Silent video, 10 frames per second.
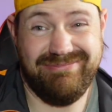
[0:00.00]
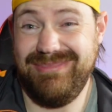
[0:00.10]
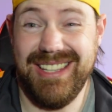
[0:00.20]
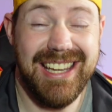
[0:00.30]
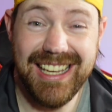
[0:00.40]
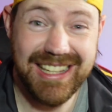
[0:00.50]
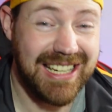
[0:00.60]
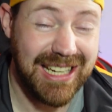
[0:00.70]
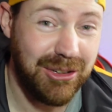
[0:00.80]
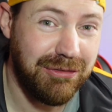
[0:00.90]
nearly
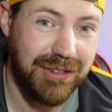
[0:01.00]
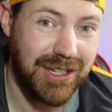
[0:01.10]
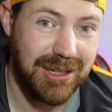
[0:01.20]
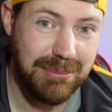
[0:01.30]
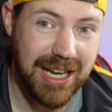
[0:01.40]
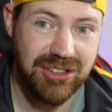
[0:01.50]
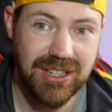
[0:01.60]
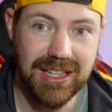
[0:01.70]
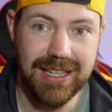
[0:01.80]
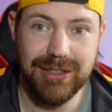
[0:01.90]
infinite
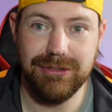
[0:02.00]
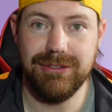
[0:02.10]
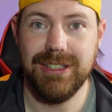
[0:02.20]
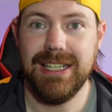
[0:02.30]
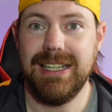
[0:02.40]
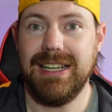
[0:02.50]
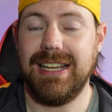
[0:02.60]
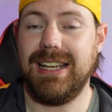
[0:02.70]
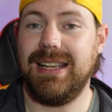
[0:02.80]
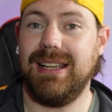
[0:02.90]
battery life,
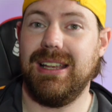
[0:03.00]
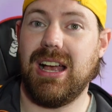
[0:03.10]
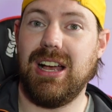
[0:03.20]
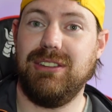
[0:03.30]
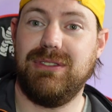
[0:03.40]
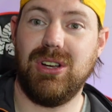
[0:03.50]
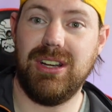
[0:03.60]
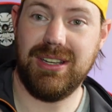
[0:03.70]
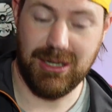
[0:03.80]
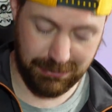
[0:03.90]
I've
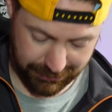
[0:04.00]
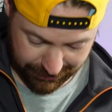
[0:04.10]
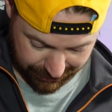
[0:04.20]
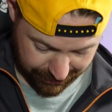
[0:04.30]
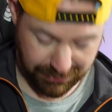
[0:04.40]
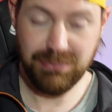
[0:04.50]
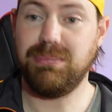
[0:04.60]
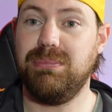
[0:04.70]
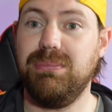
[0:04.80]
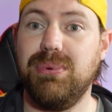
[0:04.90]
got a
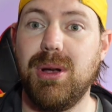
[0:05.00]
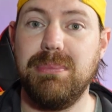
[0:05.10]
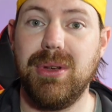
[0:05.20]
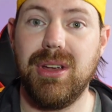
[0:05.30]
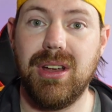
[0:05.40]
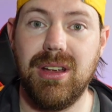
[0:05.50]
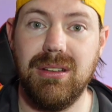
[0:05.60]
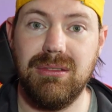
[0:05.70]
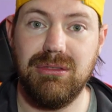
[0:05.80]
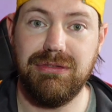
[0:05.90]
proper
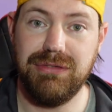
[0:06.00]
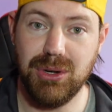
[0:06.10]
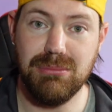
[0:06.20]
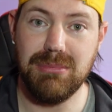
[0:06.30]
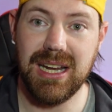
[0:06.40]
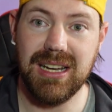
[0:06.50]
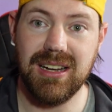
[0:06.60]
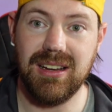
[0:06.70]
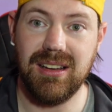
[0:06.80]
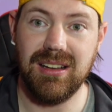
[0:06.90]

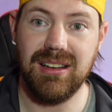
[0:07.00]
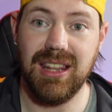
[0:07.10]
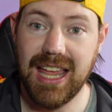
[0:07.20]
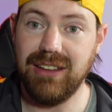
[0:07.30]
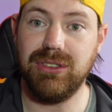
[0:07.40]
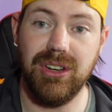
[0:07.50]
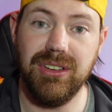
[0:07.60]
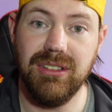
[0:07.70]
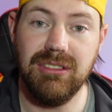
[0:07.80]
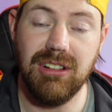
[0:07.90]
filmmaker lav
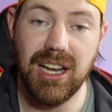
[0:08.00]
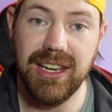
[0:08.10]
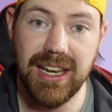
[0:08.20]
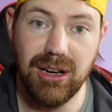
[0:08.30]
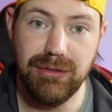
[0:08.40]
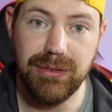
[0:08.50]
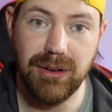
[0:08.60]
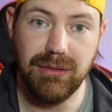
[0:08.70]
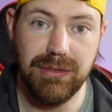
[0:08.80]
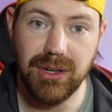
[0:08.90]
on right now
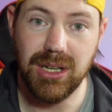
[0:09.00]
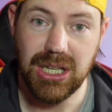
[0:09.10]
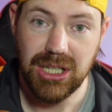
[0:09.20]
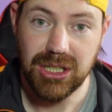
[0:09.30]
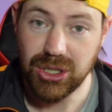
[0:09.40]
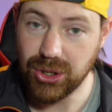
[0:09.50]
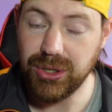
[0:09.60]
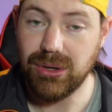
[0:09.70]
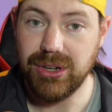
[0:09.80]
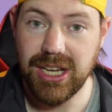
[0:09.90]
for good
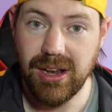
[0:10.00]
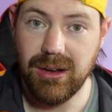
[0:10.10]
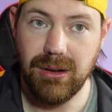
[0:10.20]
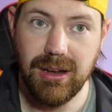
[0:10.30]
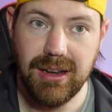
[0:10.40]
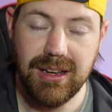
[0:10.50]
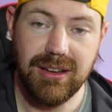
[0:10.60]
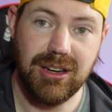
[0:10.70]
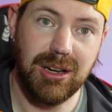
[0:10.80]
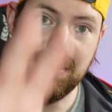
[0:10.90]
audio.
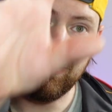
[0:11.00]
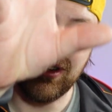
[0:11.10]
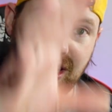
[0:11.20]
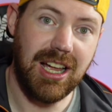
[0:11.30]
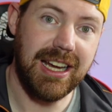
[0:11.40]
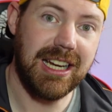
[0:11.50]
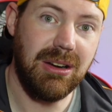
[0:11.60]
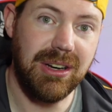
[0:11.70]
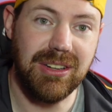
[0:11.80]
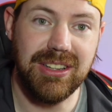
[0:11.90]
Got a bit of a light
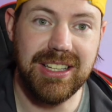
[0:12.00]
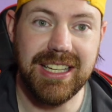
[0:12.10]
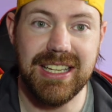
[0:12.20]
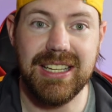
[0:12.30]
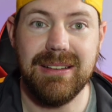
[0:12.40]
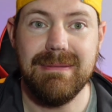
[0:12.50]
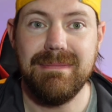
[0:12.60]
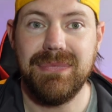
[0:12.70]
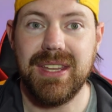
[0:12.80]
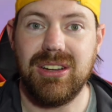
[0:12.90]
going on there.
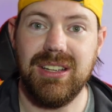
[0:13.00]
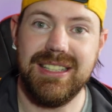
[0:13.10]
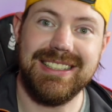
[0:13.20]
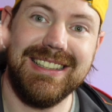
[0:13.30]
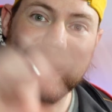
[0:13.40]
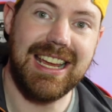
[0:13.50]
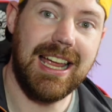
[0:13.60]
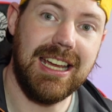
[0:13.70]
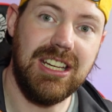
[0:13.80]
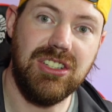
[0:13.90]
It's the
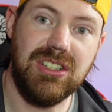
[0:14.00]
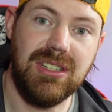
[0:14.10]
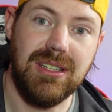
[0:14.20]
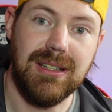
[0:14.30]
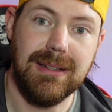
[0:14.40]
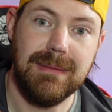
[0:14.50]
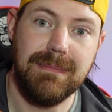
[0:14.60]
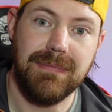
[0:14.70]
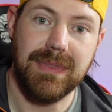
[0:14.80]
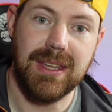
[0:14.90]
cage.
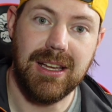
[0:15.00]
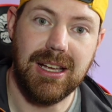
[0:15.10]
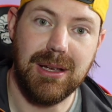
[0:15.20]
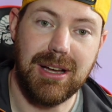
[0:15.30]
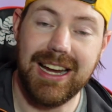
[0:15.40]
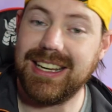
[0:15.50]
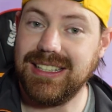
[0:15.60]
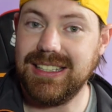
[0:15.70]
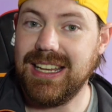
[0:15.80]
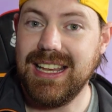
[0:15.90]
I
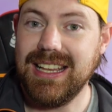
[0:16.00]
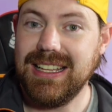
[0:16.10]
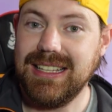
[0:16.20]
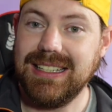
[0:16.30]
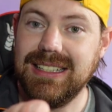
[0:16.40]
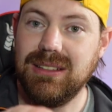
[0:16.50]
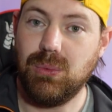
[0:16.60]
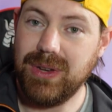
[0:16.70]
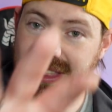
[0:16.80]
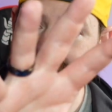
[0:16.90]
can,
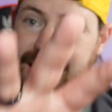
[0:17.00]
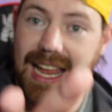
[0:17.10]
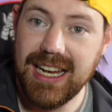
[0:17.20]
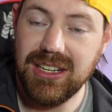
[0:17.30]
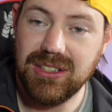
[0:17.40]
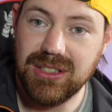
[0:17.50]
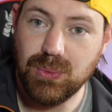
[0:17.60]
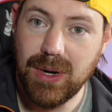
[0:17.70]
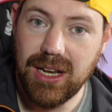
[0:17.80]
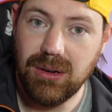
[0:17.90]
with the cage as
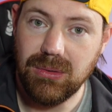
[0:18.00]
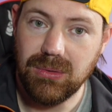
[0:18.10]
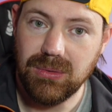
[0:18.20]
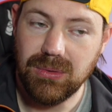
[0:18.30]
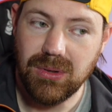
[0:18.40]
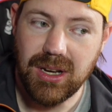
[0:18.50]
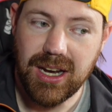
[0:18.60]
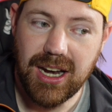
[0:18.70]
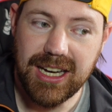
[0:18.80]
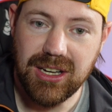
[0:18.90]
well,
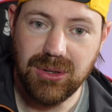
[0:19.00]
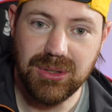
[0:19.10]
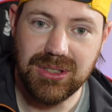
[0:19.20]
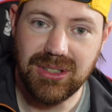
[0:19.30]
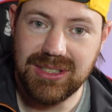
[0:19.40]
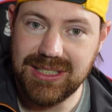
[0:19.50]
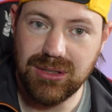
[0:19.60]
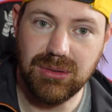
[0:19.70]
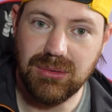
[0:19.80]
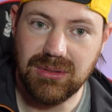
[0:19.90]
I can also
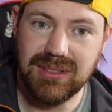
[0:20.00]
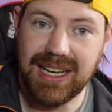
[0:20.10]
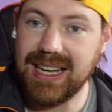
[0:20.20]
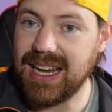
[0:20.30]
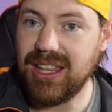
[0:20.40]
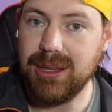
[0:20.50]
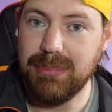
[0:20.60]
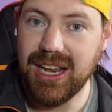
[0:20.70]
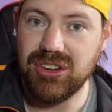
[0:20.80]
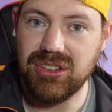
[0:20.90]
still take out the
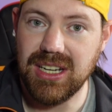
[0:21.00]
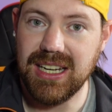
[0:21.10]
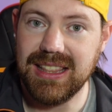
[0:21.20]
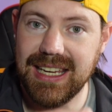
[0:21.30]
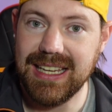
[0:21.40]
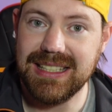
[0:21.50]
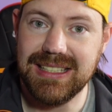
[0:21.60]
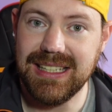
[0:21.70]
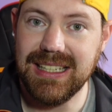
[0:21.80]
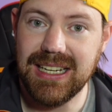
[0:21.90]
battery and the
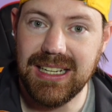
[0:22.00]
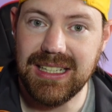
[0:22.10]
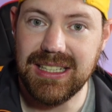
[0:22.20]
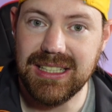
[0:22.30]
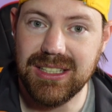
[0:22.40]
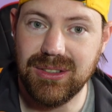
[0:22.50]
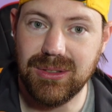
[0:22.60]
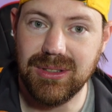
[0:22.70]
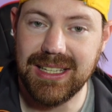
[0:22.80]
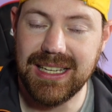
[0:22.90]
SD card and
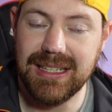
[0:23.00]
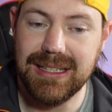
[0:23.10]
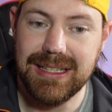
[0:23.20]
all that,